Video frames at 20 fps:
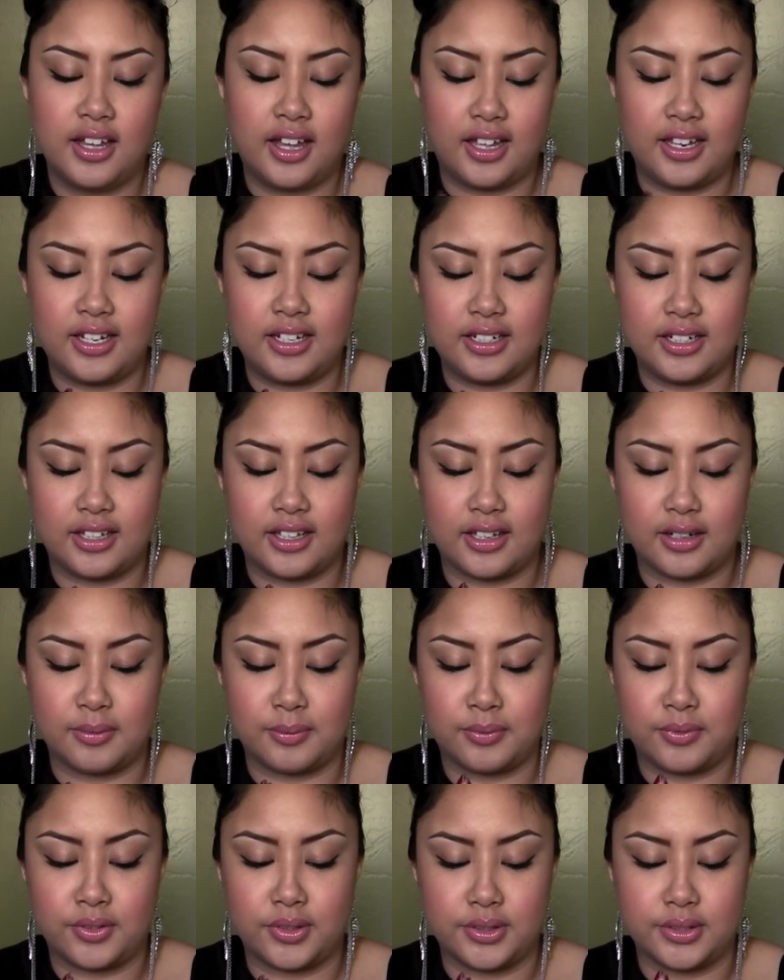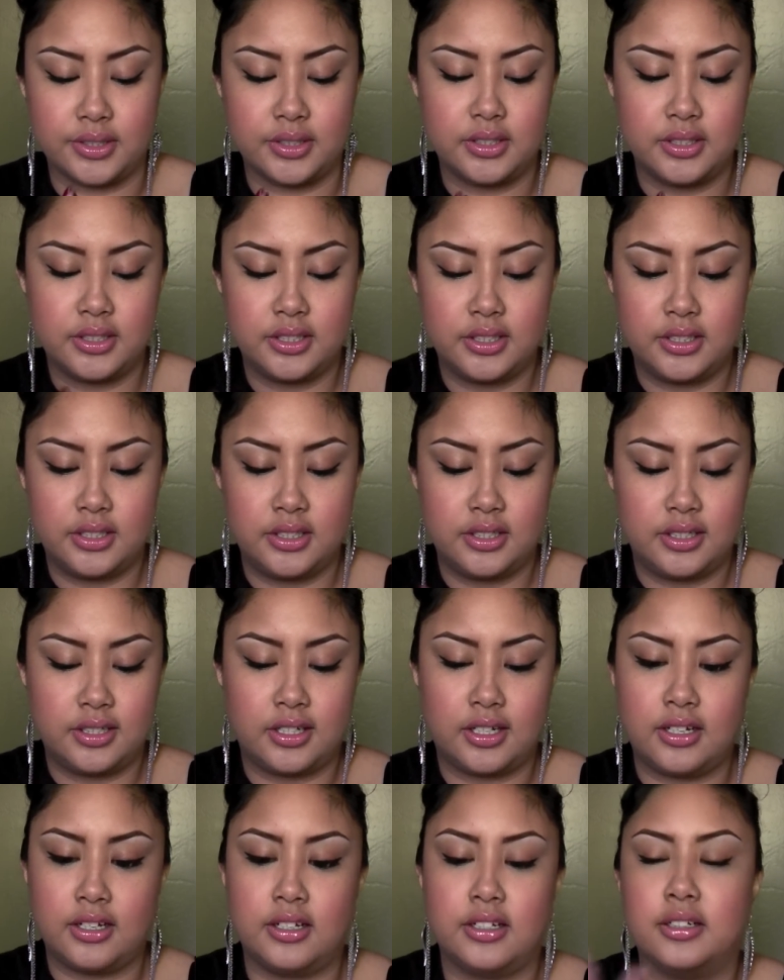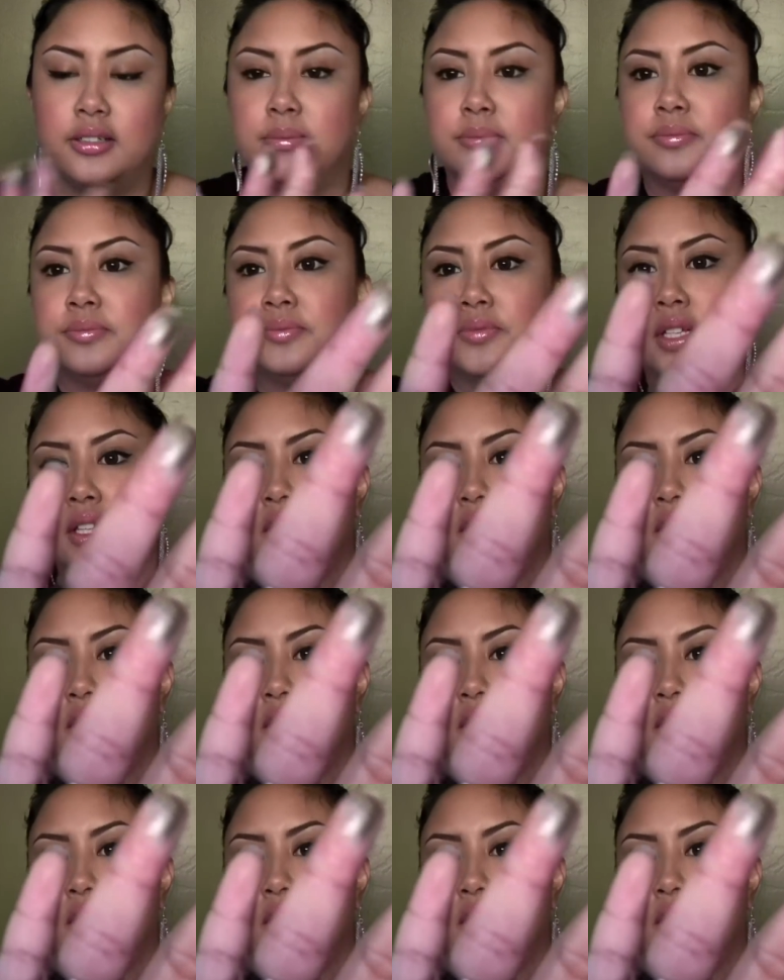I need to get them filled. And